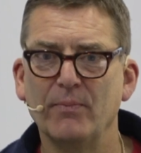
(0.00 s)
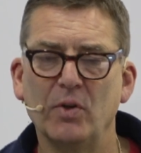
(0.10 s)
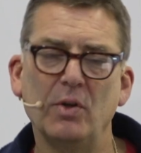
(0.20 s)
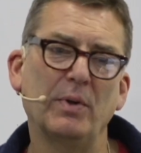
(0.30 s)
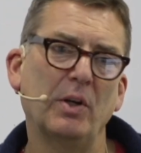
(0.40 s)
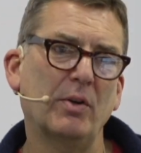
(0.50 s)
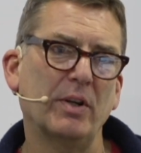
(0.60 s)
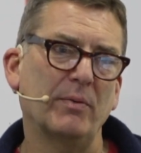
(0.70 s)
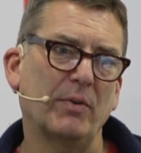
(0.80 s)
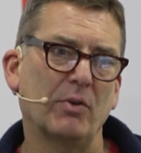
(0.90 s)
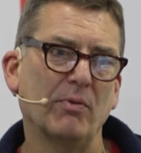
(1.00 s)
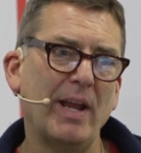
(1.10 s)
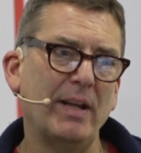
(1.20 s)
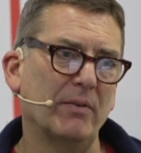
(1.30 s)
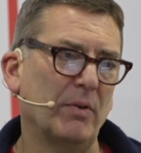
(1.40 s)
you would look at the
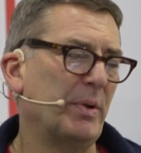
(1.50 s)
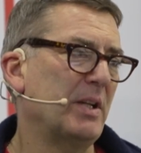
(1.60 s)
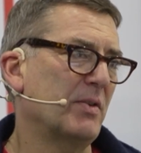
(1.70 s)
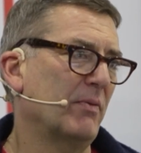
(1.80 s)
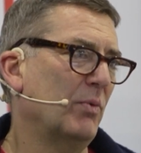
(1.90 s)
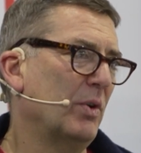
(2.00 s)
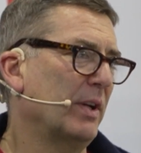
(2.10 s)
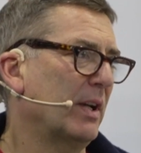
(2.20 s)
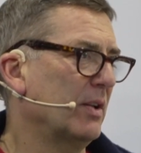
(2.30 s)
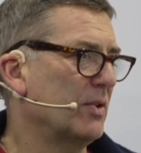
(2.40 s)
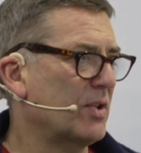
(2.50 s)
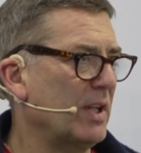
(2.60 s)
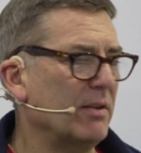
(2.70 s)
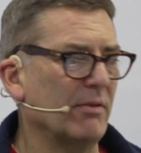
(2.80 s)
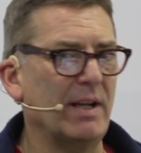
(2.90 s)
grain of a piece of wood and
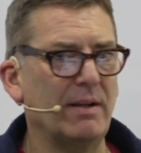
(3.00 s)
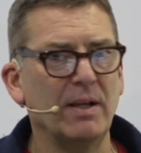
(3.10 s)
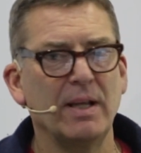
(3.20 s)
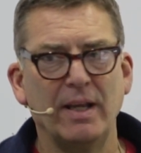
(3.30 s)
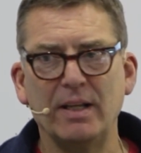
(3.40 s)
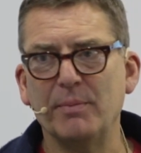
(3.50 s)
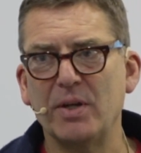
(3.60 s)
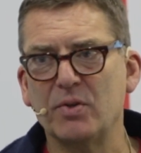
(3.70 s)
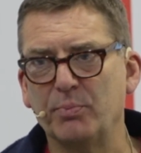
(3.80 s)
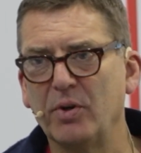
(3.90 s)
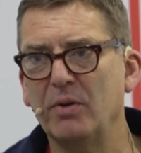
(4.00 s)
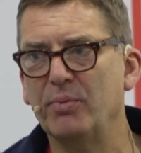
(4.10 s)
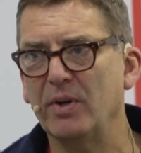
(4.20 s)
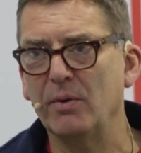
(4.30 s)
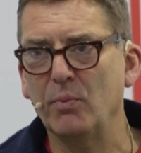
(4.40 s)
consider it in the most
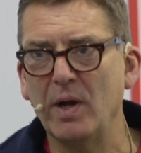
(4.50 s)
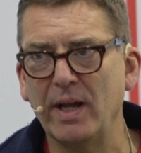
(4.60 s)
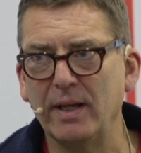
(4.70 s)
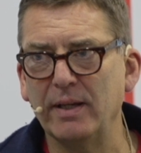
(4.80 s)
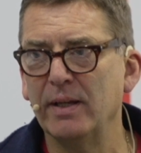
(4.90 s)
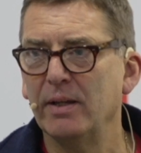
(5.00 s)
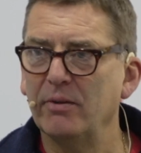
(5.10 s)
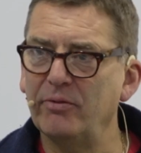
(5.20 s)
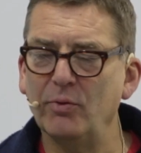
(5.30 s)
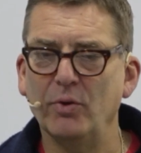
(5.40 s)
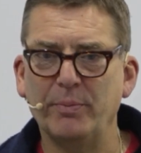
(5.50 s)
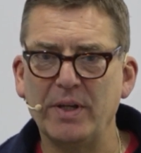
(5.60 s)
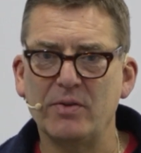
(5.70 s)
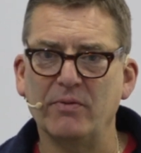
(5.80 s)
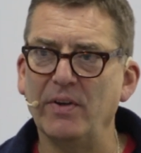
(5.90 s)
appropriate way for the
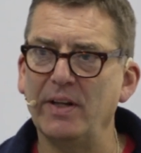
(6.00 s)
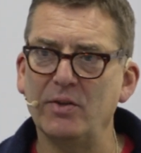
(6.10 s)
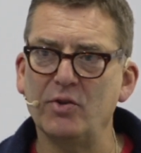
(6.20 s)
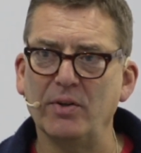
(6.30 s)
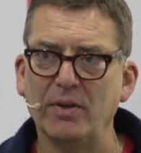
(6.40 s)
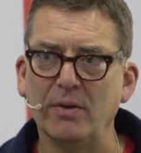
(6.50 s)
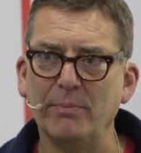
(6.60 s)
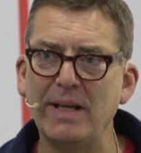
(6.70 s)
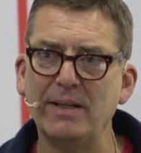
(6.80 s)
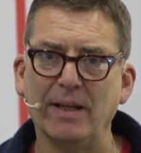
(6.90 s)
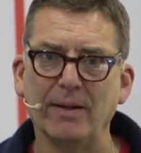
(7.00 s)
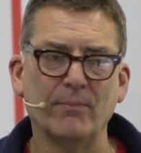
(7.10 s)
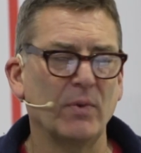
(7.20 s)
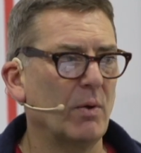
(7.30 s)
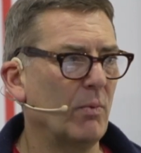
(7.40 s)
piece of furniture that you're making.
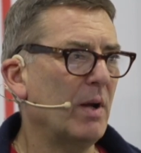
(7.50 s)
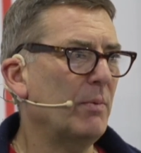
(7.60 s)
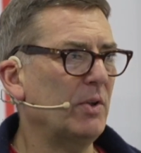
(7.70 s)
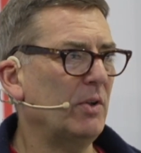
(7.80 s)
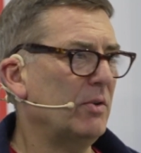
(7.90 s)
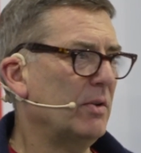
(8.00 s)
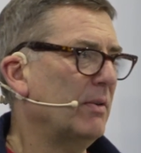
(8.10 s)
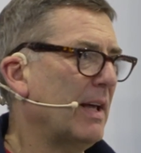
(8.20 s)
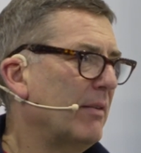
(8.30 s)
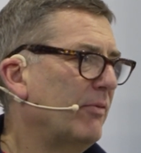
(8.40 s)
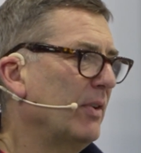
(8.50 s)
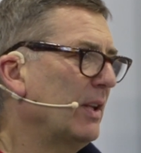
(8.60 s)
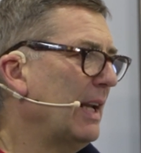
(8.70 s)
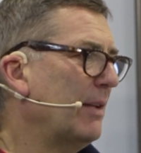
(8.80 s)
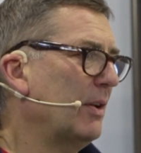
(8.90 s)
Why wouldn't you do that for the
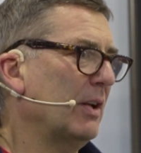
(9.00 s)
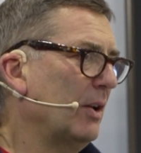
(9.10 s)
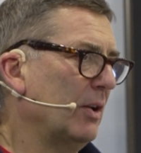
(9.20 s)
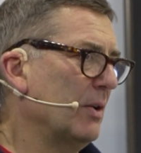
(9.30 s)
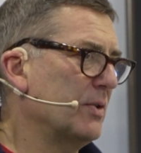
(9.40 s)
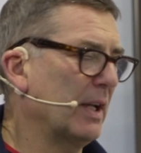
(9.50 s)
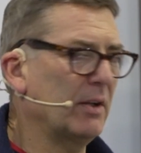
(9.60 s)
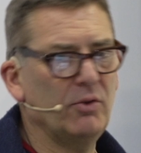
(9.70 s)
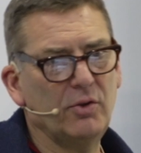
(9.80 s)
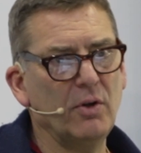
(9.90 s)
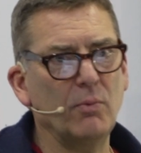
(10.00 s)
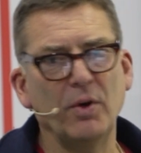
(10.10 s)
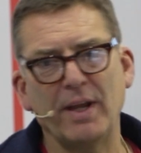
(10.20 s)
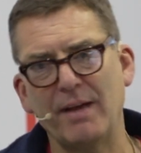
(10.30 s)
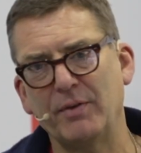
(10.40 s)
leather that you're using? You do not want
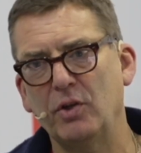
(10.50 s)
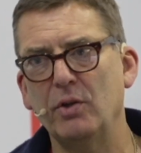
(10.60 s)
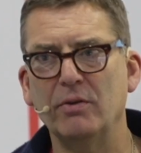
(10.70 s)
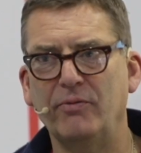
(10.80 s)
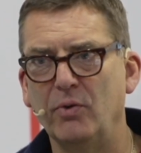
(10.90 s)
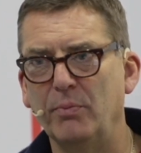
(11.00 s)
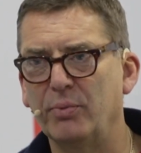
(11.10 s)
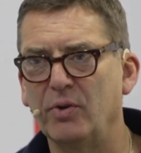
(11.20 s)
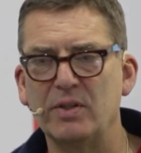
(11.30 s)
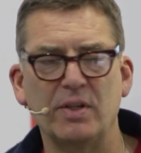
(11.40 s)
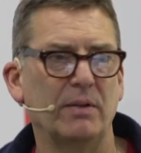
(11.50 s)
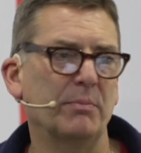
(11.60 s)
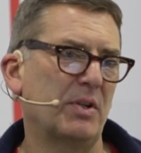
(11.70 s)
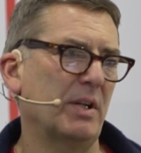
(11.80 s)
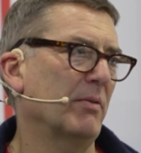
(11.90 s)
to have a uniform printed
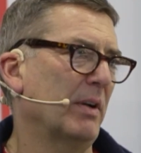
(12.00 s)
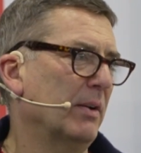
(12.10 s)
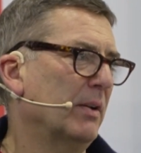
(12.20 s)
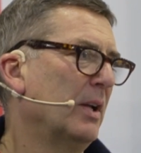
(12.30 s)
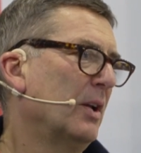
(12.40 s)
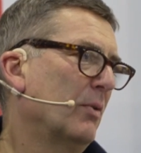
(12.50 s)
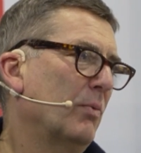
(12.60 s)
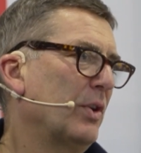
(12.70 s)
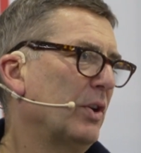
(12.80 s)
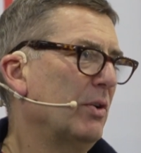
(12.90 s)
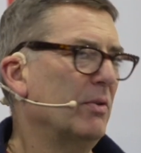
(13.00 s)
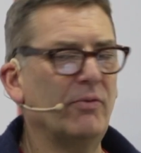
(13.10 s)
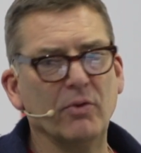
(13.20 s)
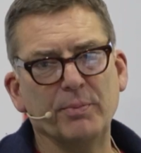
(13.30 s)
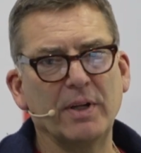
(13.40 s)
material with a
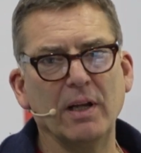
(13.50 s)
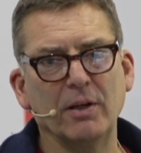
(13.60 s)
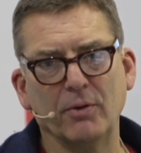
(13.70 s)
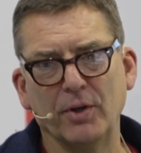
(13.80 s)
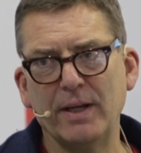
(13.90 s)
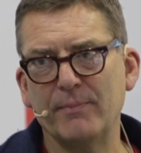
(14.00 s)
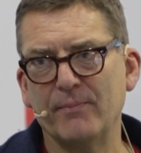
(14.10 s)
uniform color on it,